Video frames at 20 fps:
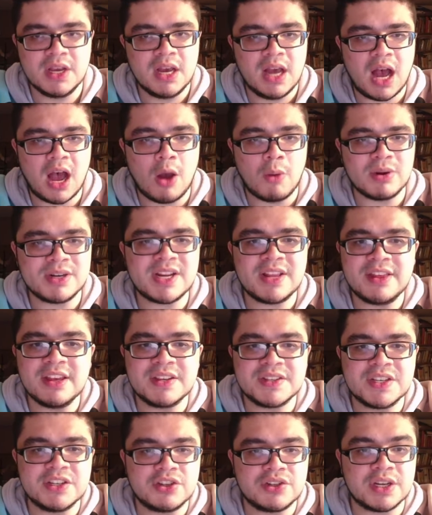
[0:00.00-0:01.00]
uh, which I think
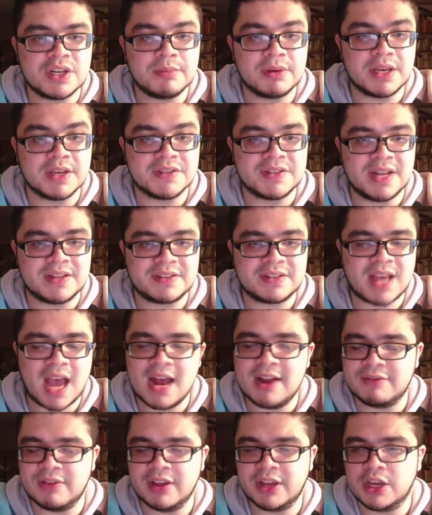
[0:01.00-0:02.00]
is interesting because that's
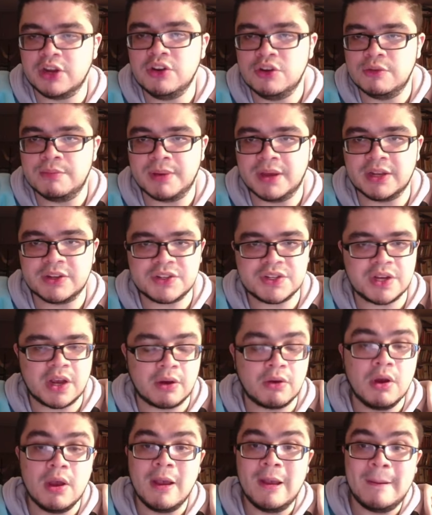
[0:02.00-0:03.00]
kind of like a new pitch. So
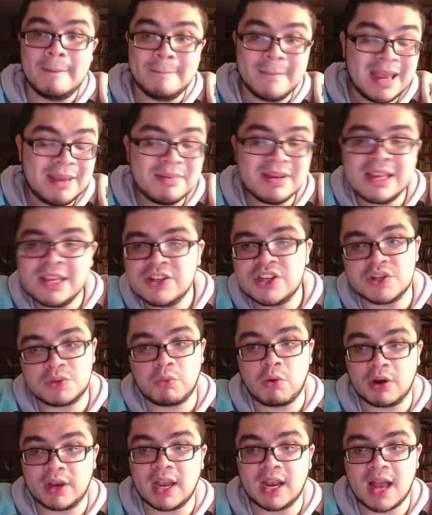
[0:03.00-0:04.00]
maybe he's just
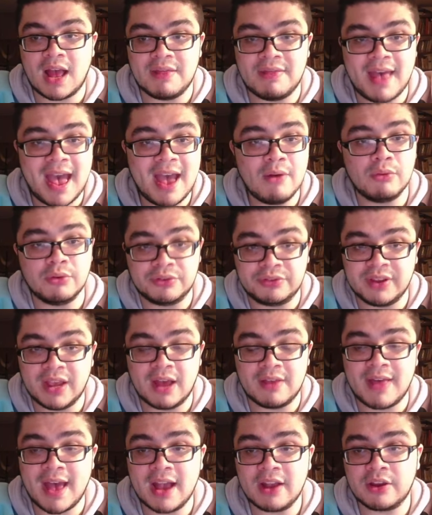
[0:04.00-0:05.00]
working on that. We'll see how
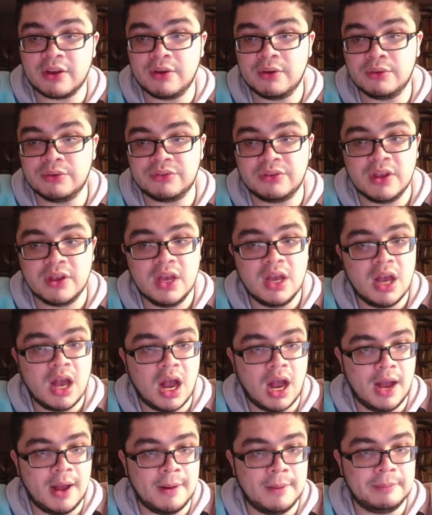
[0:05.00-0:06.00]
that goes.
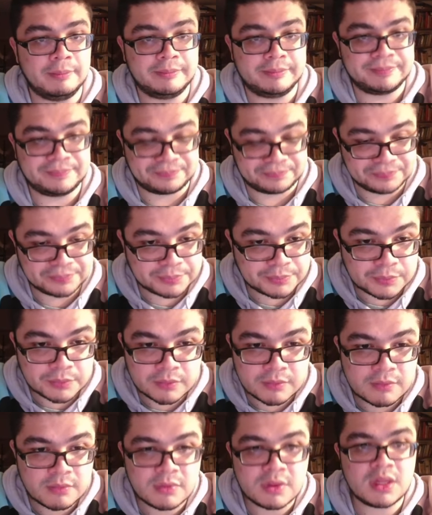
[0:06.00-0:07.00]
Um,
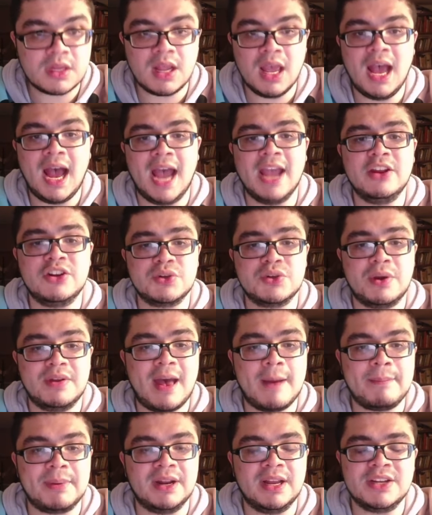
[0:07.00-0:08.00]
I enjoy
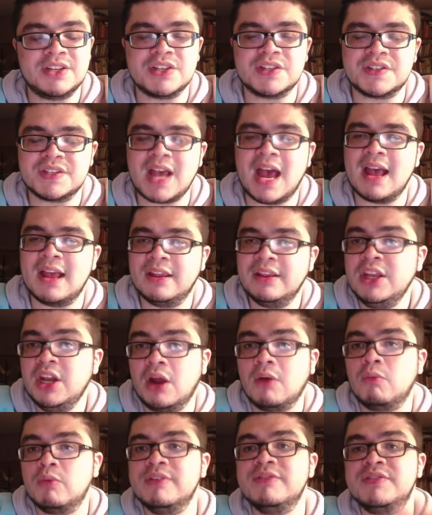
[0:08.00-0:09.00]
that, but it's just, you
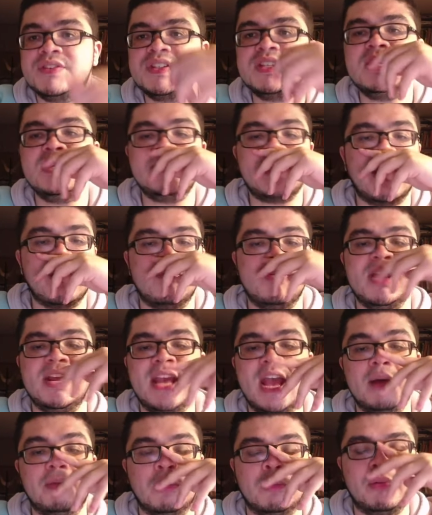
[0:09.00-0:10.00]
know, we've seen that
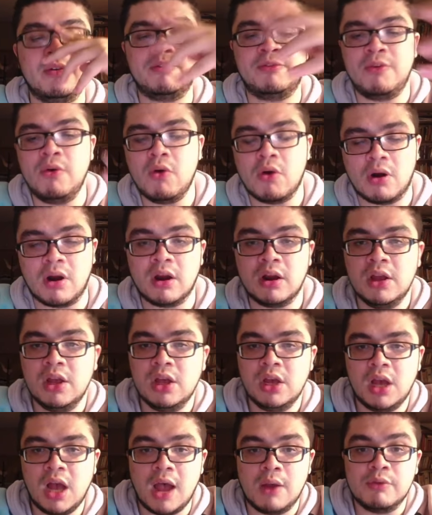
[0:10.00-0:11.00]
Niebla before
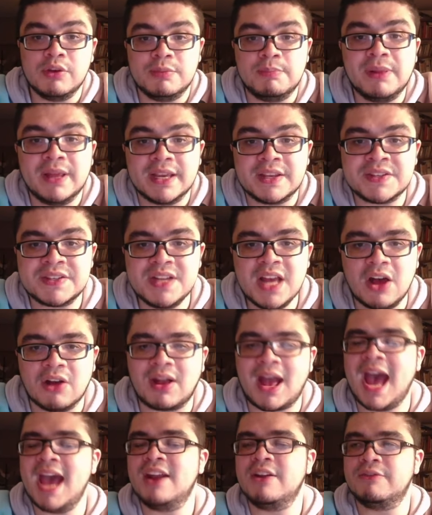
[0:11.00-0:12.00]
uh, with Blake Snell
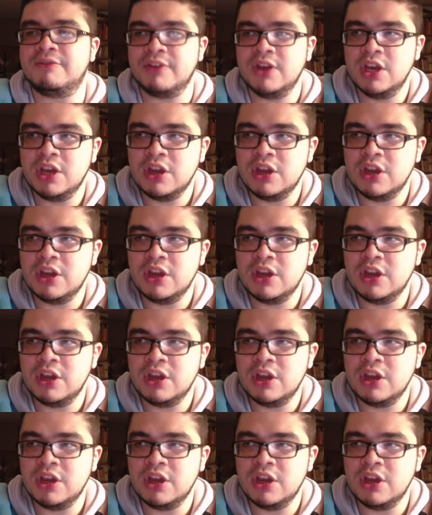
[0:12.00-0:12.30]
kind of